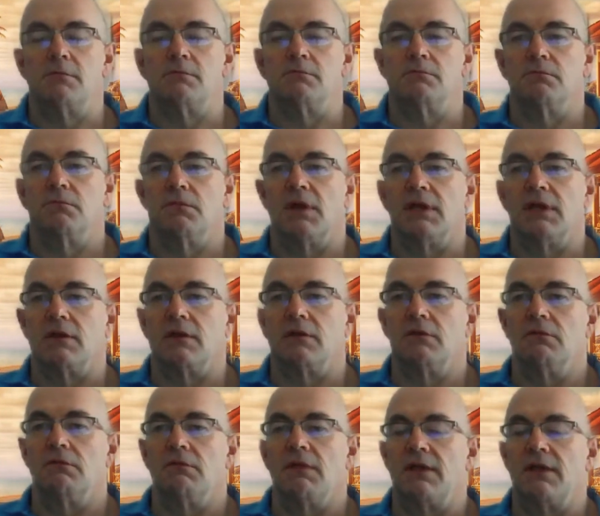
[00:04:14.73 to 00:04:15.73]
Like
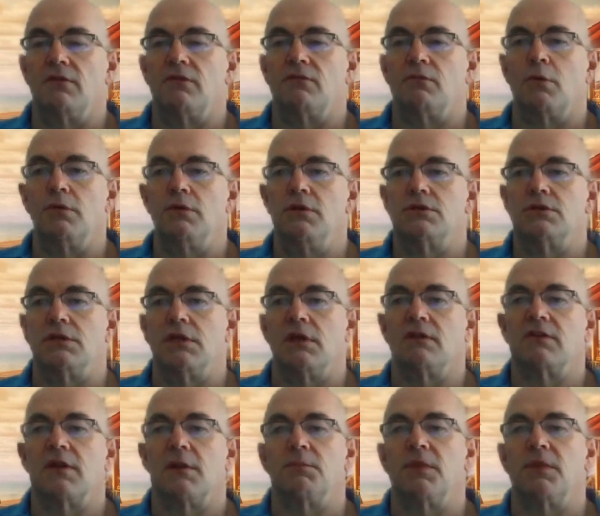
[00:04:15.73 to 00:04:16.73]
lenders won't usually
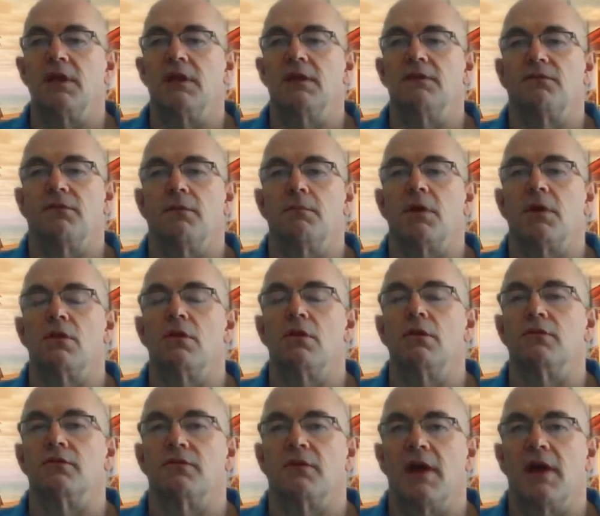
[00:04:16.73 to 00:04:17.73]
accept a gift from a
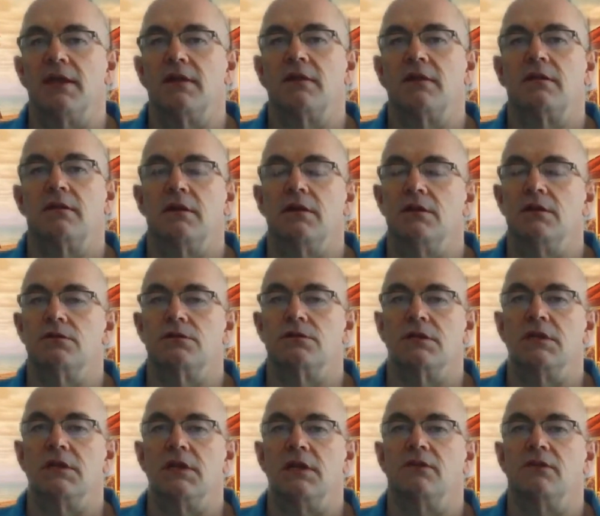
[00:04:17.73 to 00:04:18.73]
close friend. It
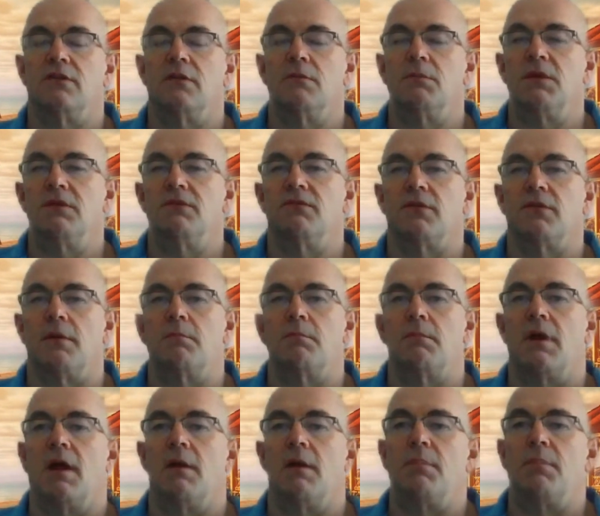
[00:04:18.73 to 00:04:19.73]
usually needs to be from
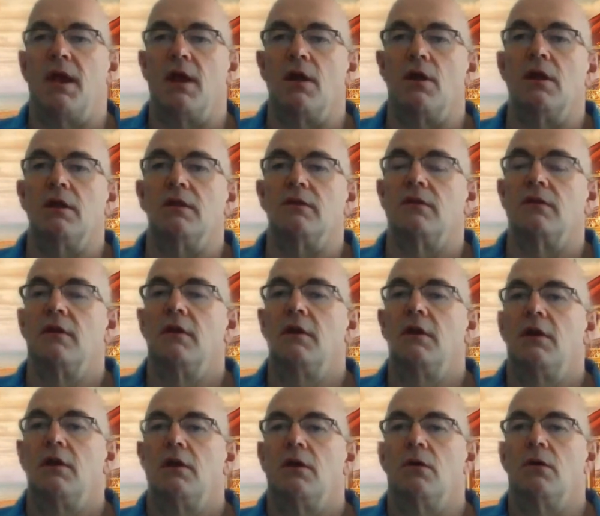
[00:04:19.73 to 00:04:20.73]
a parent
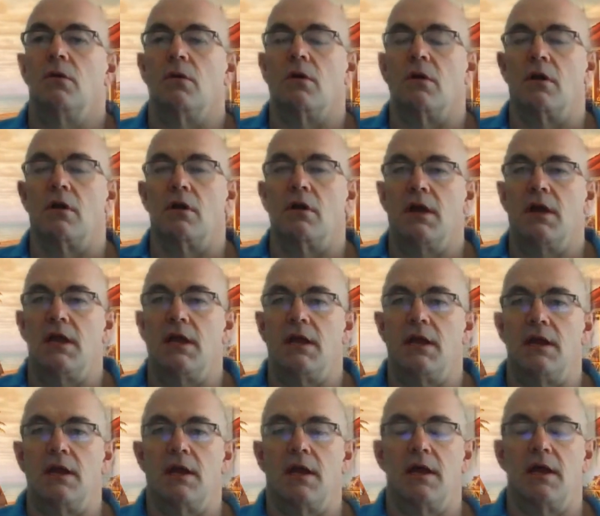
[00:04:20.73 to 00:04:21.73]
or a
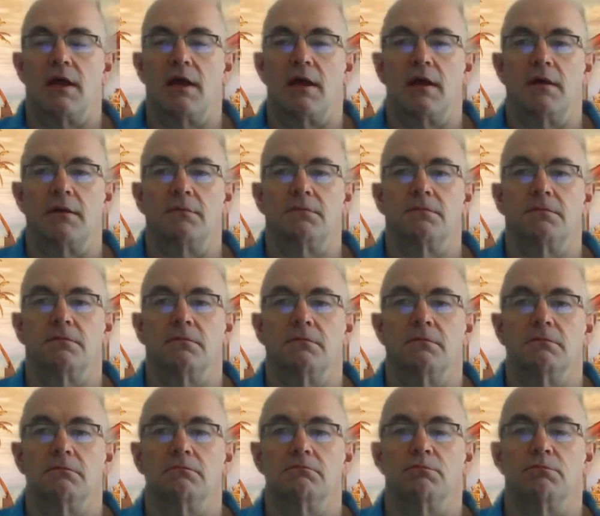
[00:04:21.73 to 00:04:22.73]

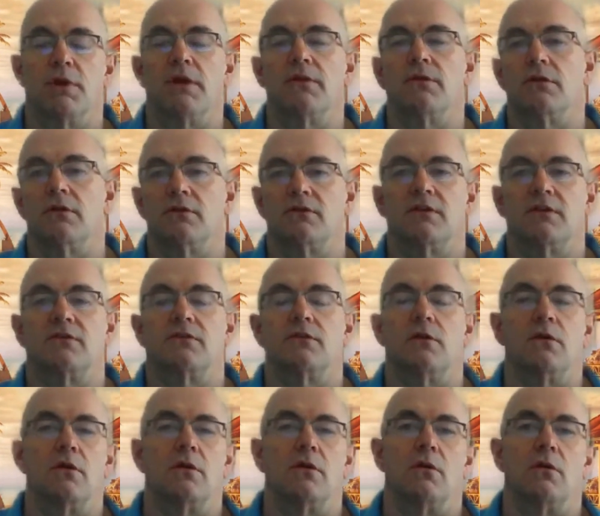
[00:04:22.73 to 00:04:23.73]
brother or
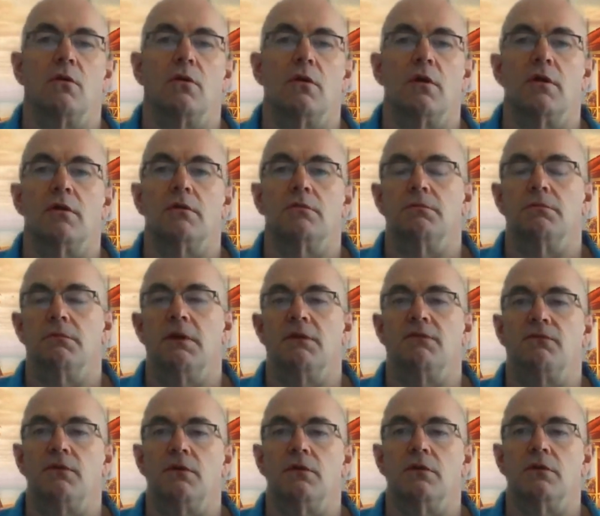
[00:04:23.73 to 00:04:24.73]
sister, or if
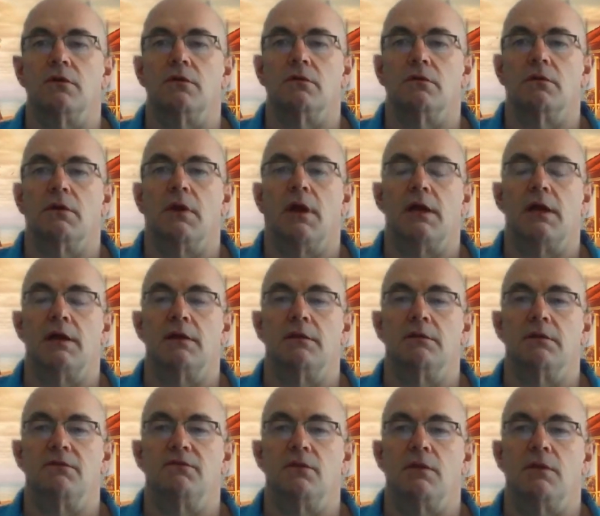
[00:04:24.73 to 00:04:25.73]
you
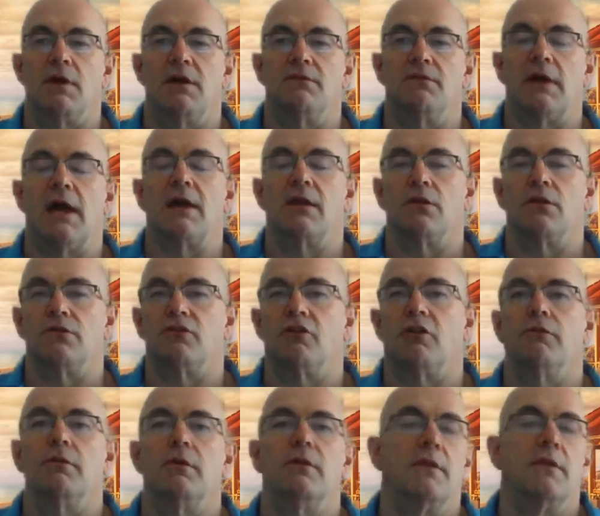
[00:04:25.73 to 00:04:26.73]
have adult
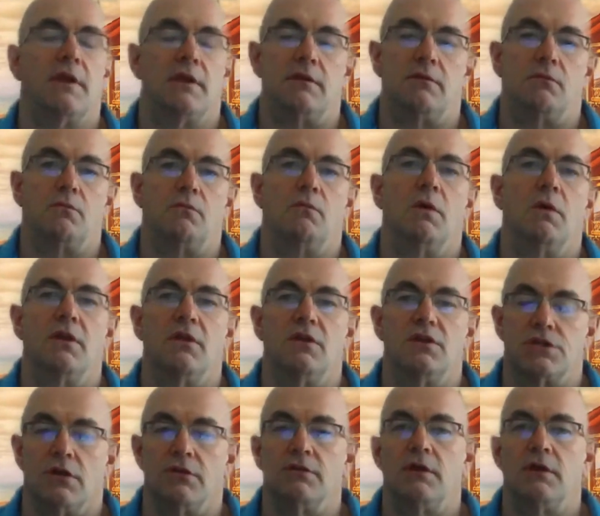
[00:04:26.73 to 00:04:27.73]
children, then one of the
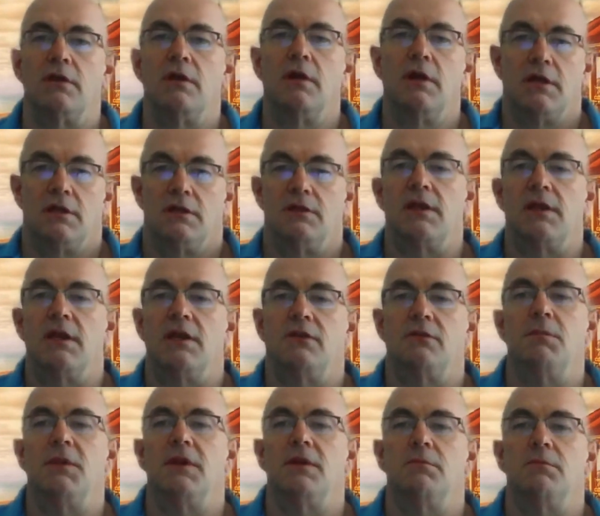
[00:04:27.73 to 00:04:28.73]
children. They need to
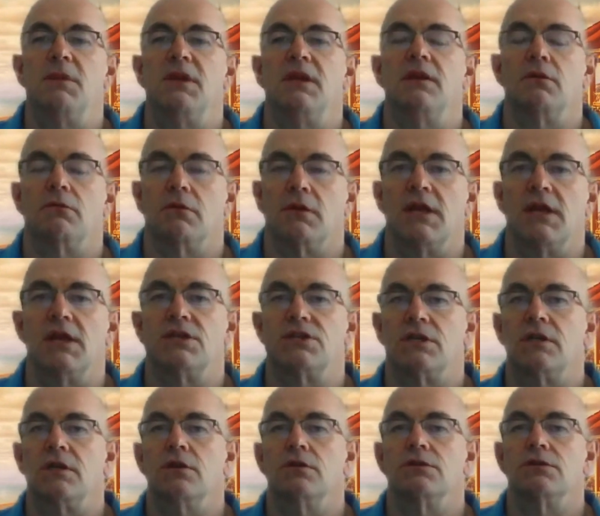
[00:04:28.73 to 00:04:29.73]
be an immediate
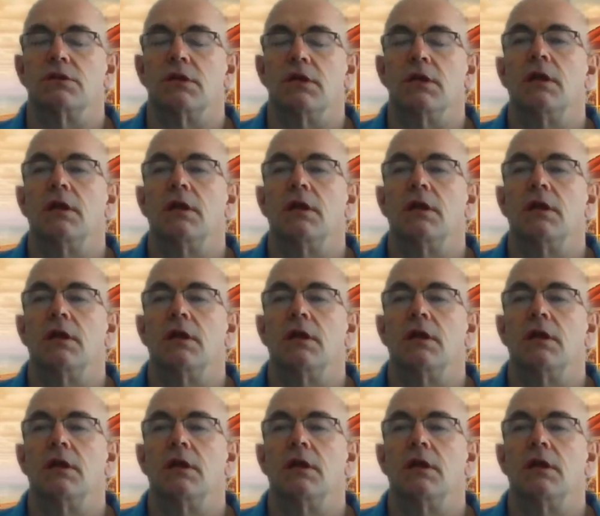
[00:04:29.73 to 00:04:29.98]
relation usually.